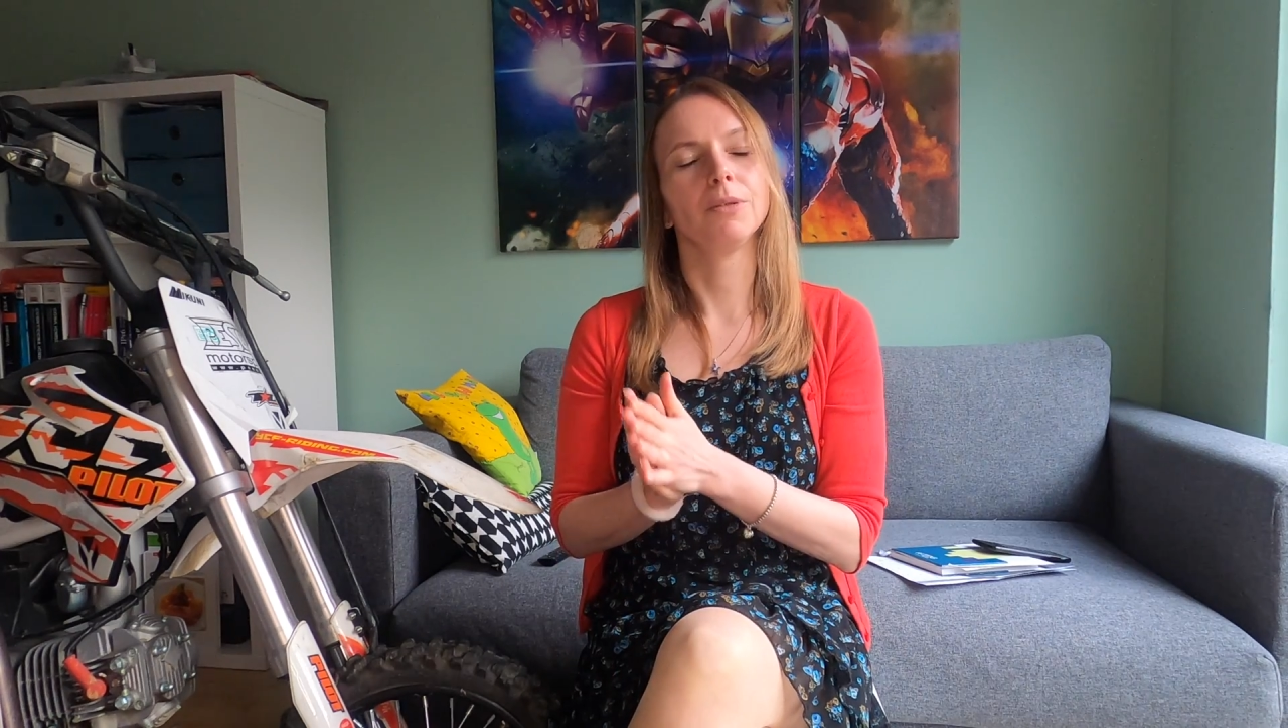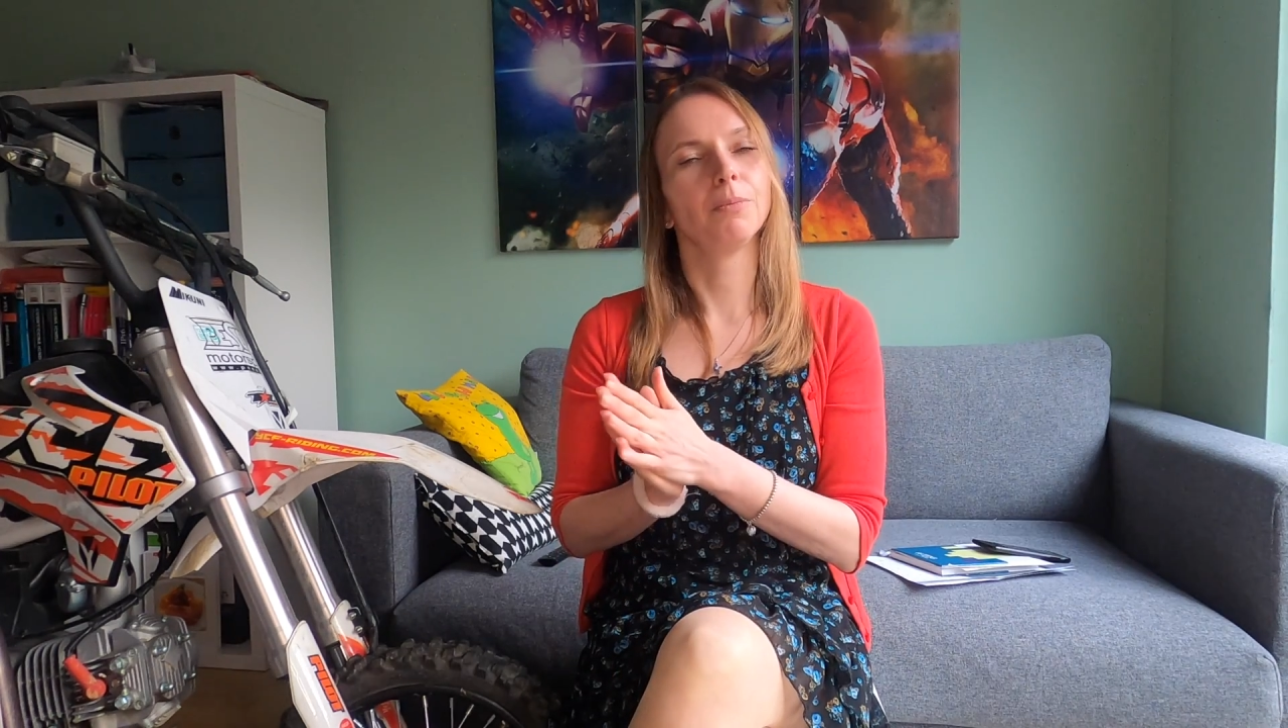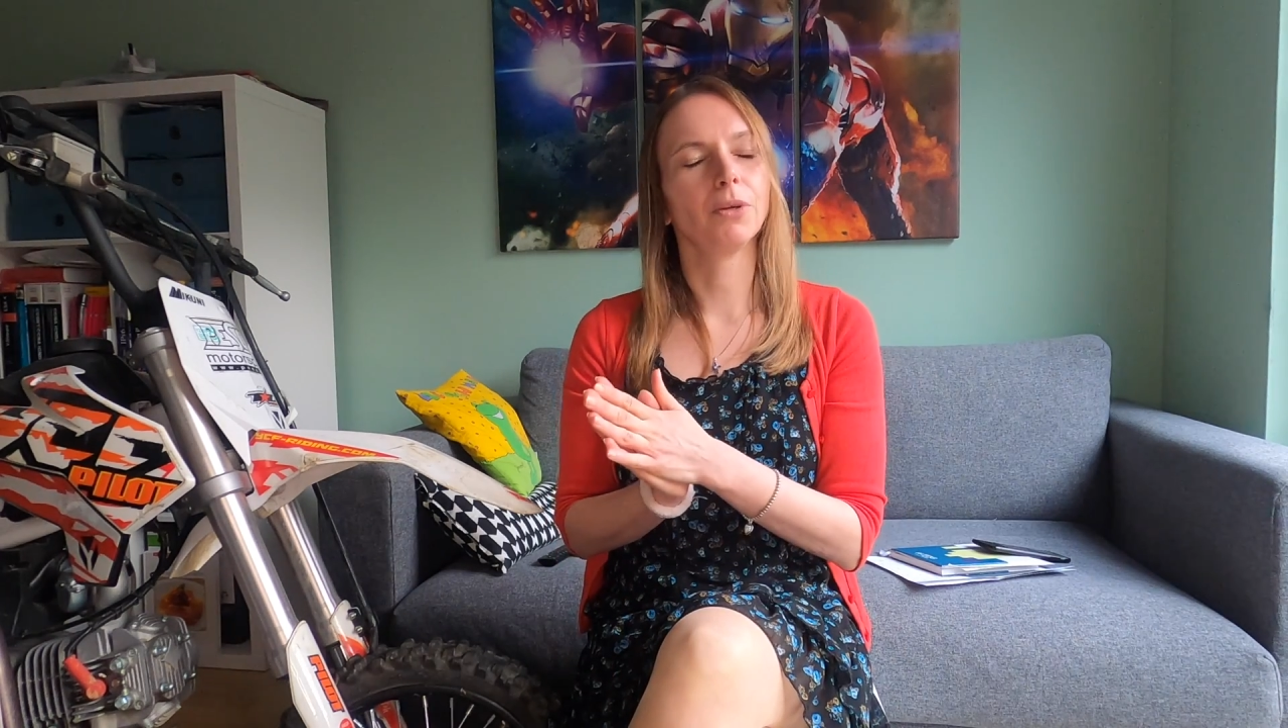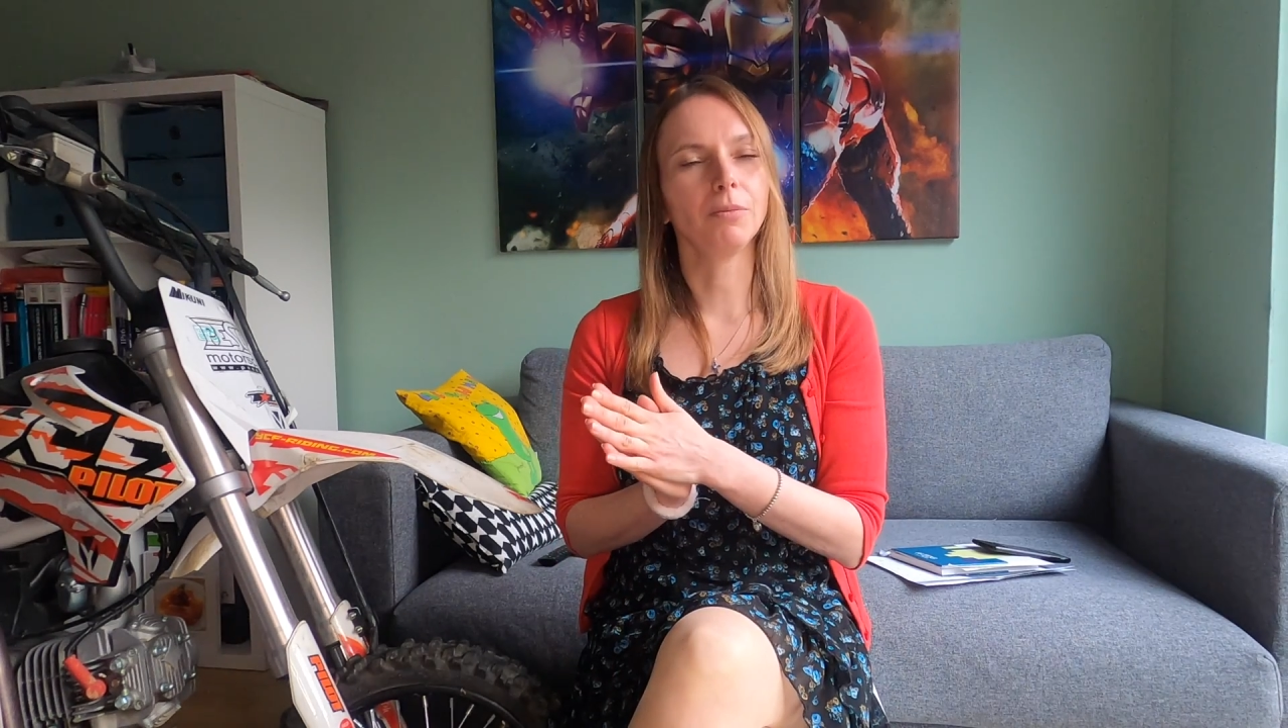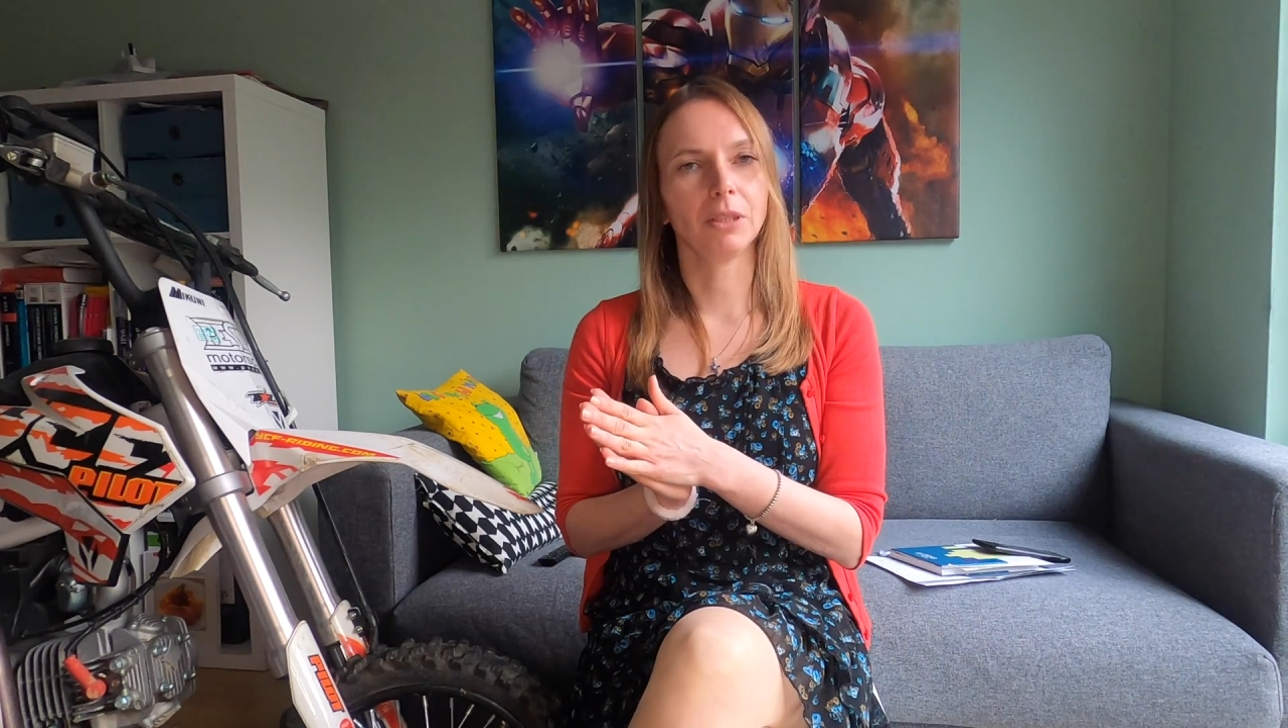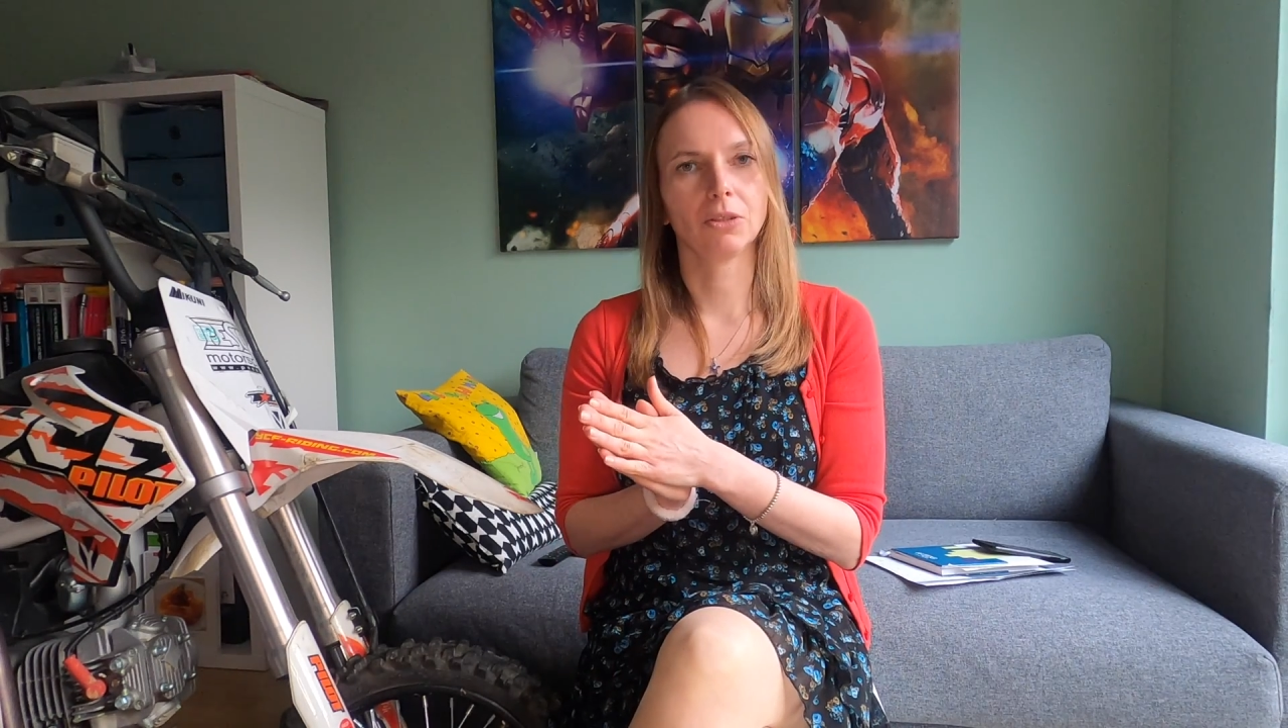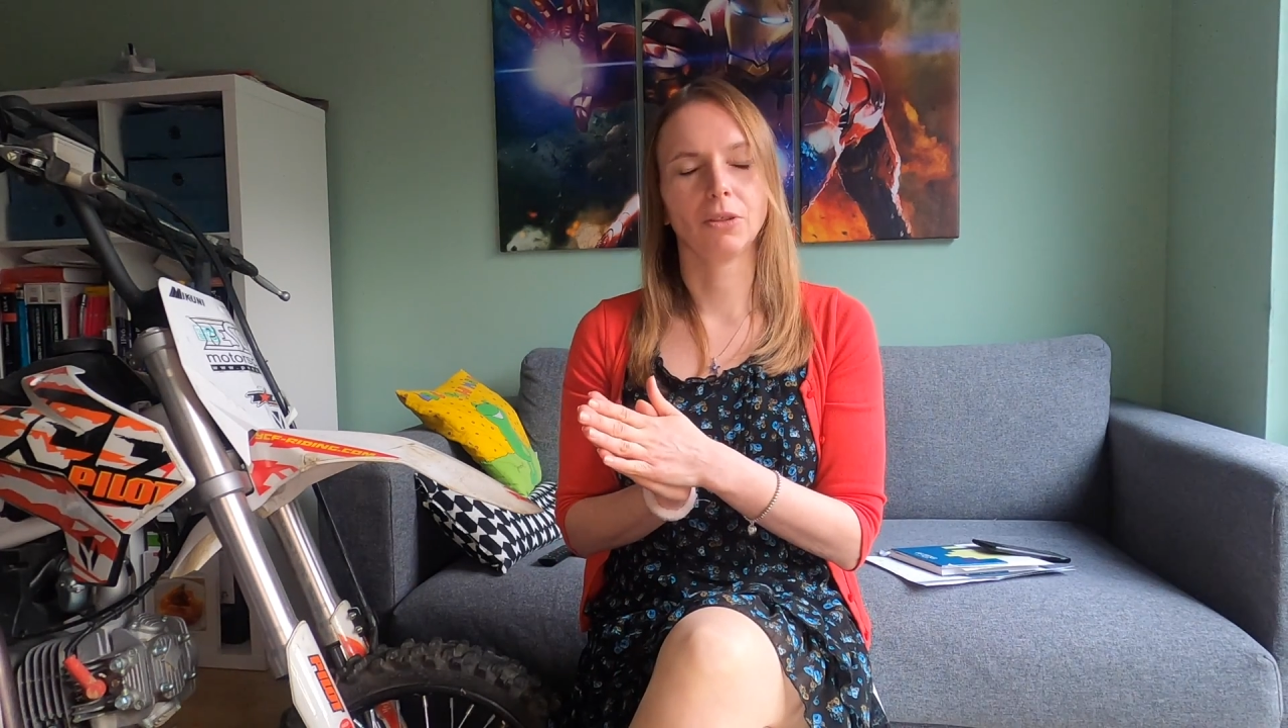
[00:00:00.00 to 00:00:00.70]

employment